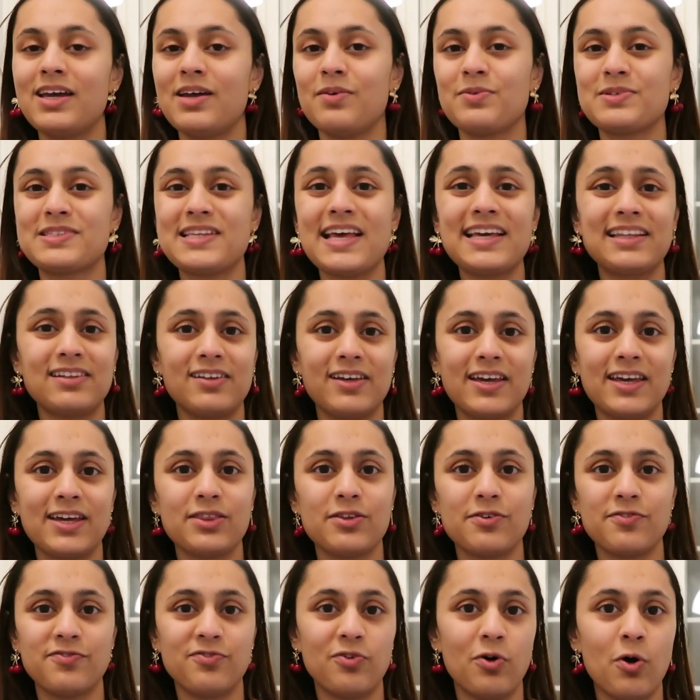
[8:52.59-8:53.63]
it was like looking
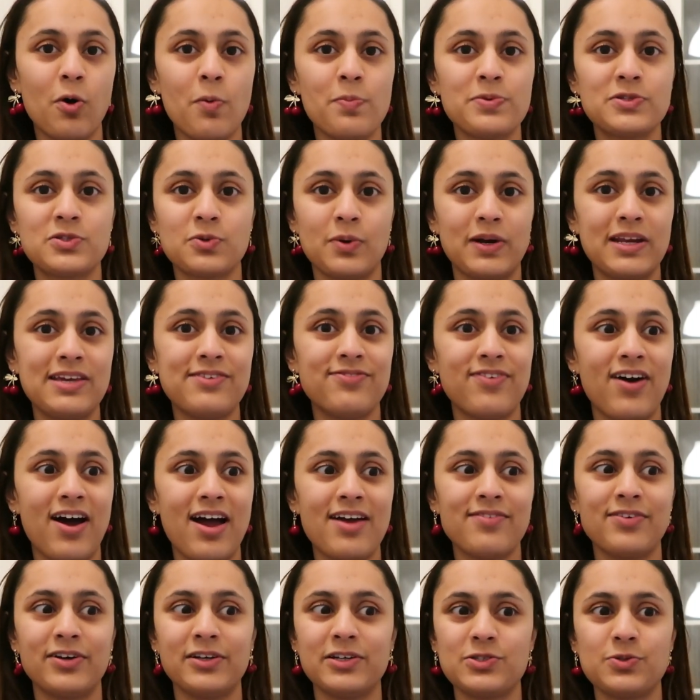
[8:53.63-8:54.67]
at the Forbes
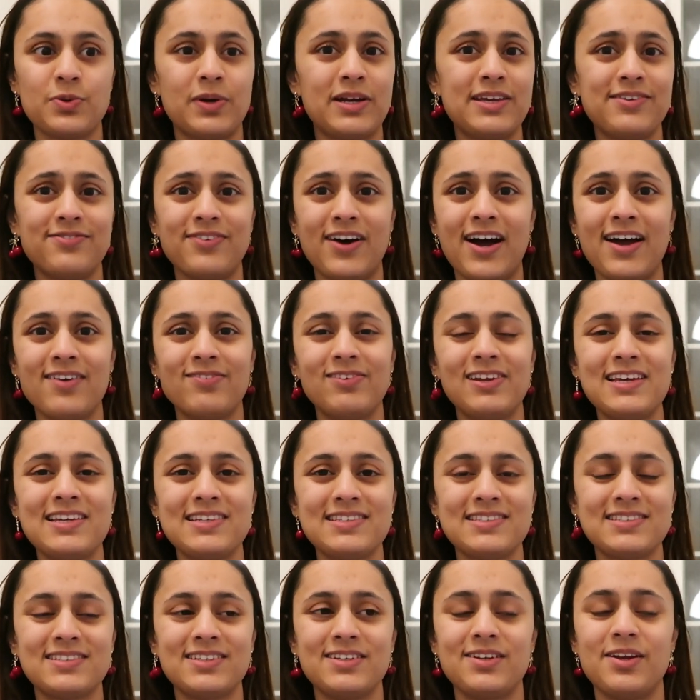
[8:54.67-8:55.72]
25 under 25
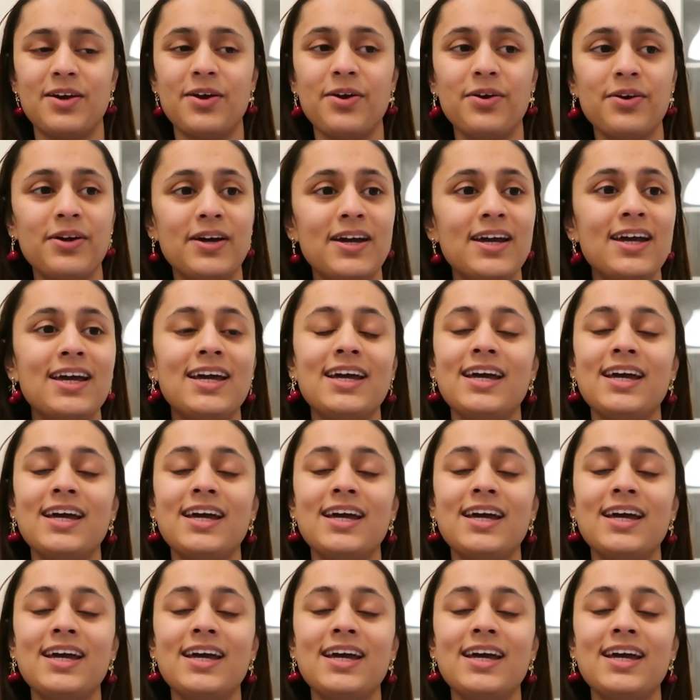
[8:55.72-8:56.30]
list, you know?